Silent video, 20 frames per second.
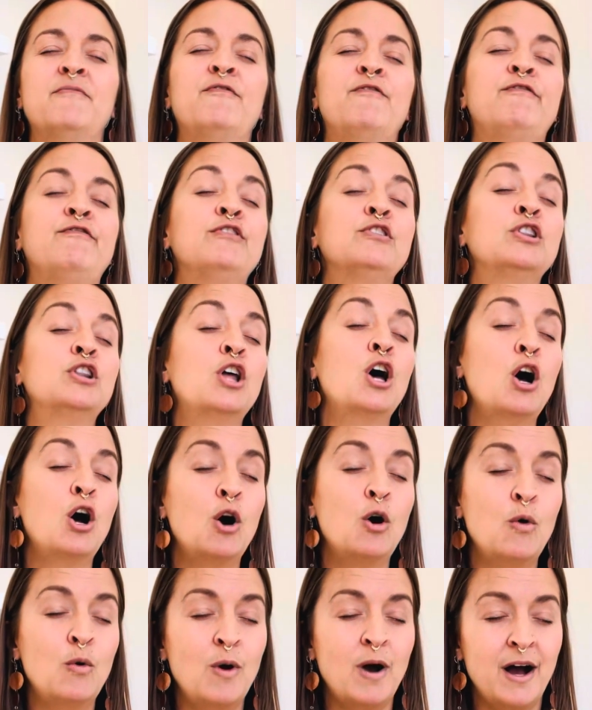
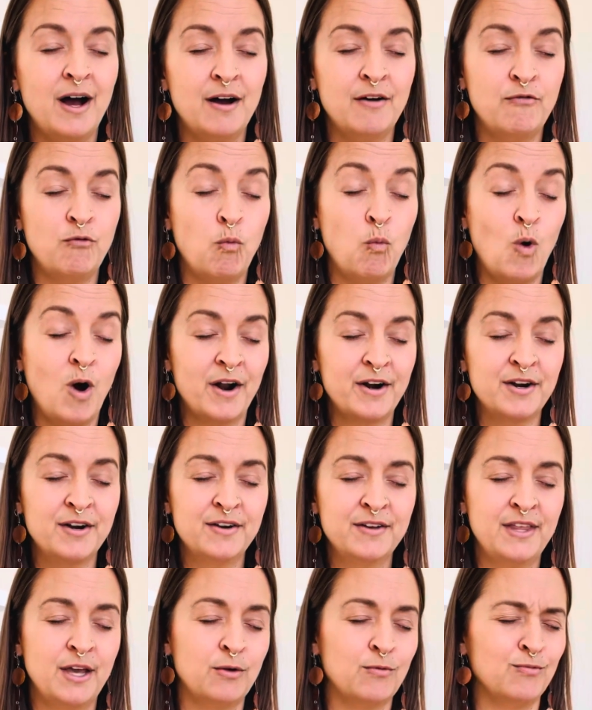flow of water
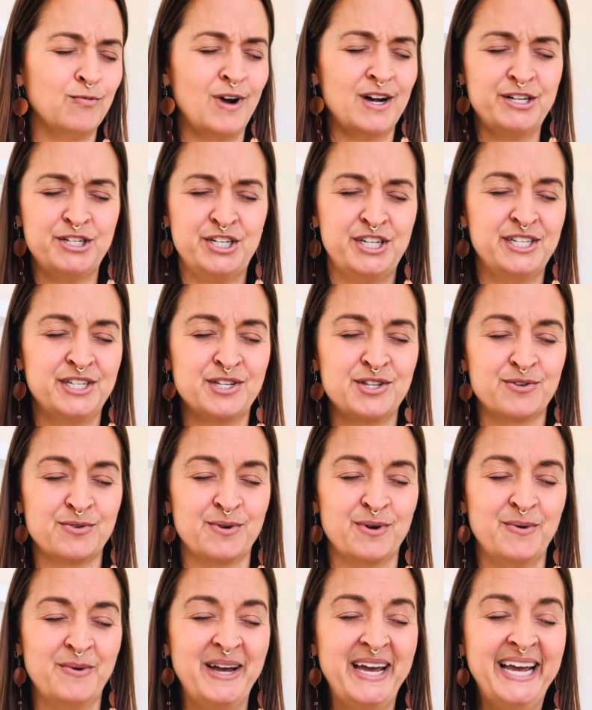that rushes
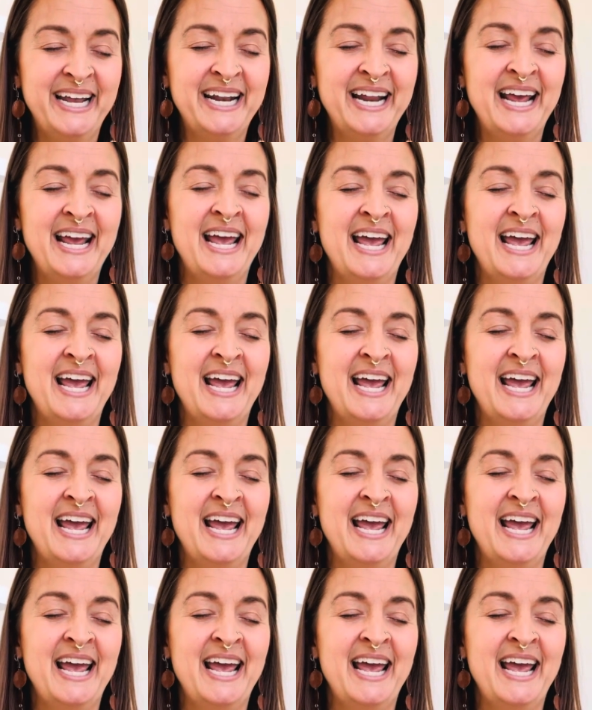through it.